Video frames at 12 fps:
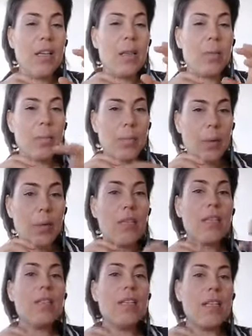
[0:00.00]
the
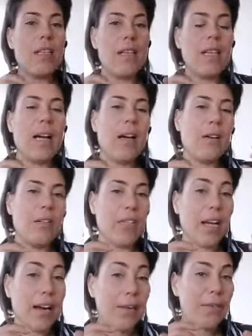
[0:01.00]
potency that our
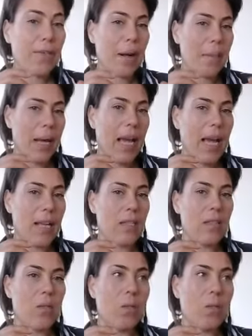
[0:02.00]
diaphragm has,